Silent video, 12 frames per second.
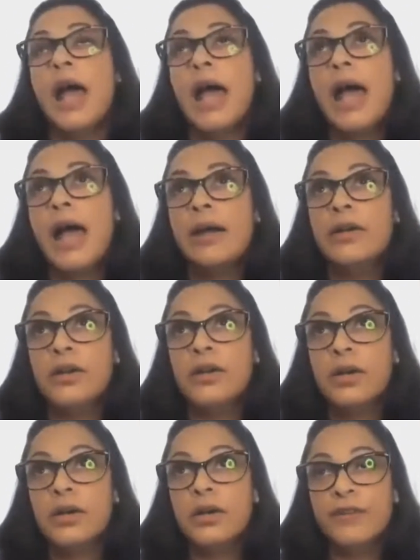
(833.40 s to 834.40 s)
And
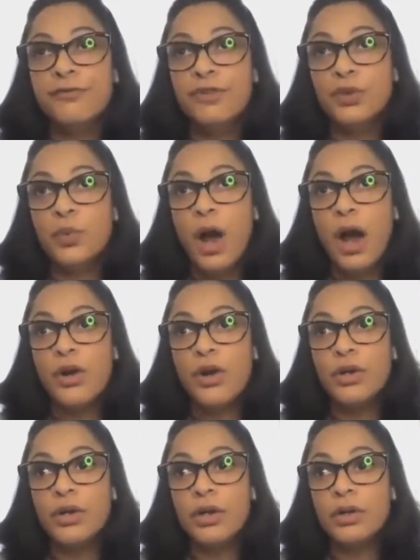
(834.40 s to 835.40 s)
if you are
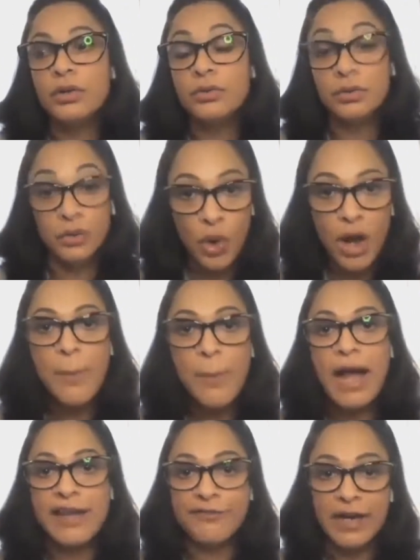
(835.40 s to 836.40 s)
on a low carb,
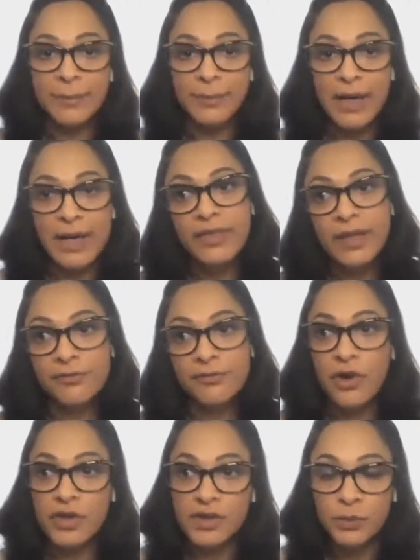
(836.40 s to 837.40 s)
high fat plan, then
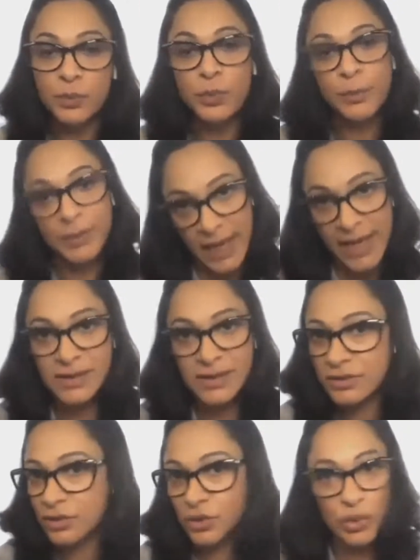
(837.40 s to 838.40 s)
of course it would be
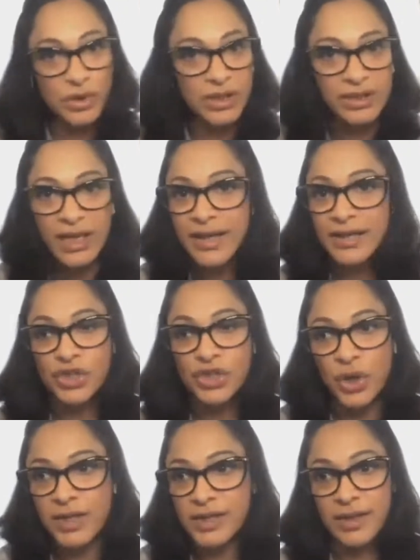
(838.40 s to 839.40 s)
eggs. Those are the ideal
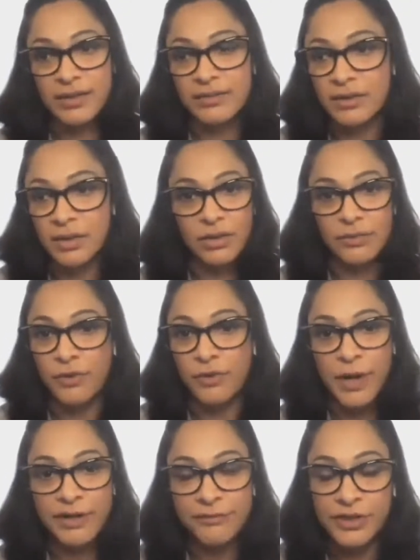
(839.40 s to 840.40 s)
choice
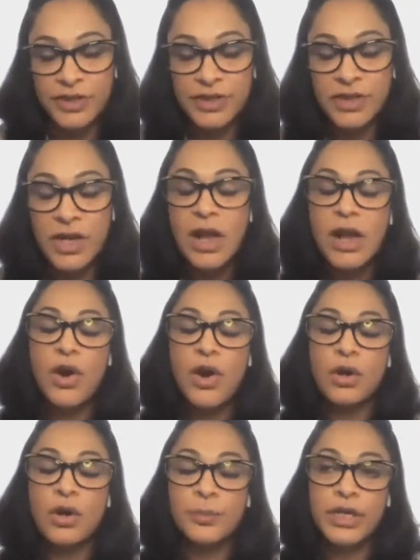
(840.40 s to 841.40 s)
for breakfast
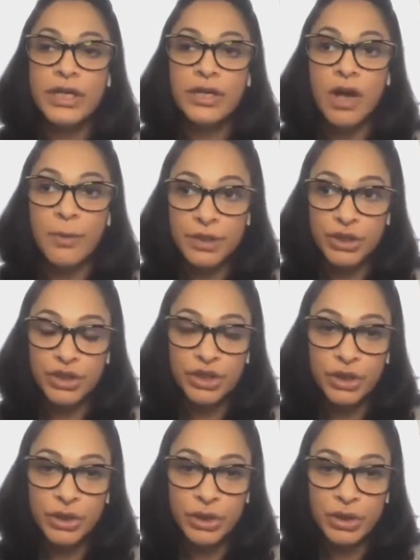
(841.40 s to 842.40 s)
or a pre-competition